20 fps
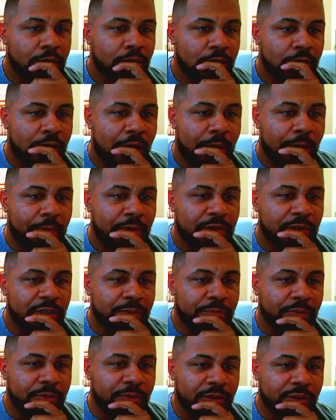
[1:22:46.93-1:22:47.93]
I'm gonna just
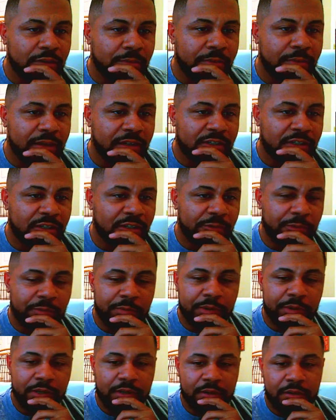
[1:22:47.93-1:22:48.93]
put them as
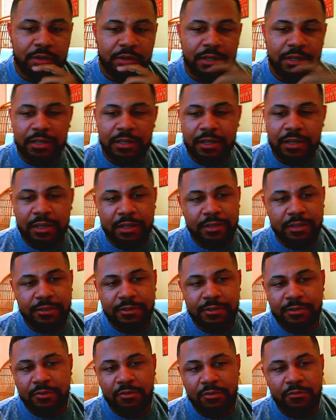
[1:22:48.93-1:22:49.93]
GPP. It's
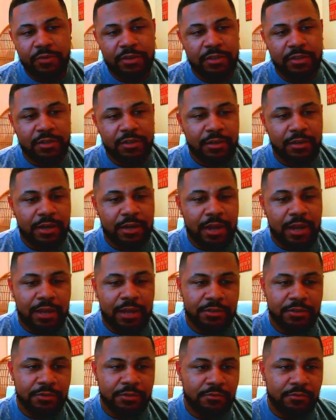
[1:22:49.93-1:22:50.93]
no reason not
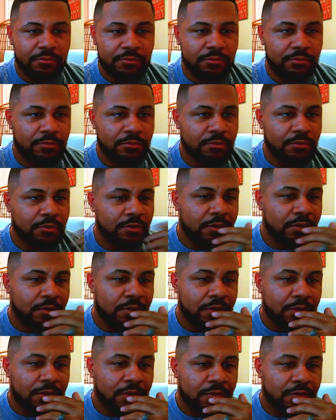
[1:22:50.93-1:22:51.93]
to.
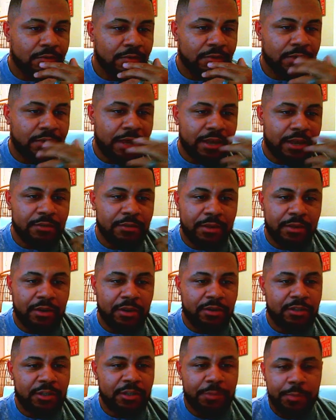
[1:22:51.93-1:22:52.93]
They to me are
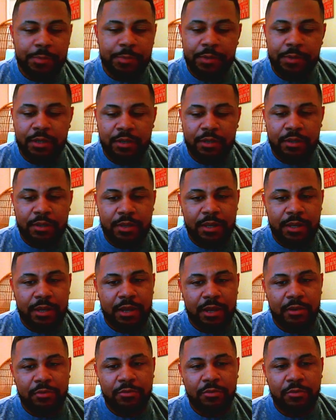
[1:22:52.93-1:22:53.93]
GPP. Like I
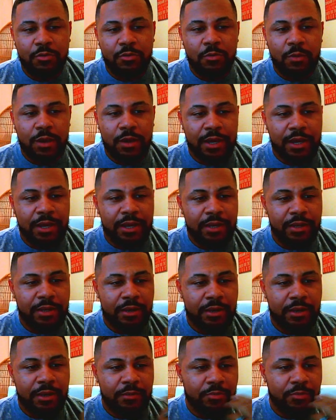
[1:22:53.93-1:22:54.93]
don't know why they're
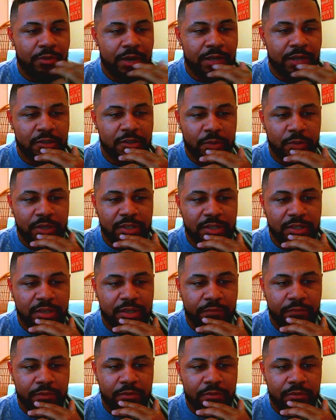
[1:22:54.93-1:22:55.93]
priced
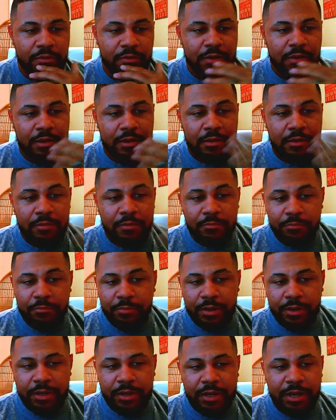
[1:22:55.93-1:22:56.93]
27,
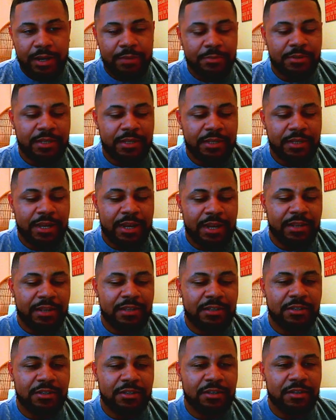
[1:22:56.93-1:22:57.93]
but like I'm saying, like
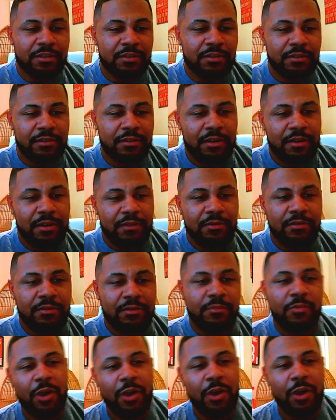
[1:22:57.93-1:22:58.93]
this, the
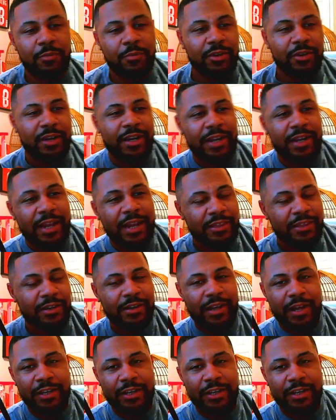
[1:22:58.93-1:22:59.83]
more I'm looking at their like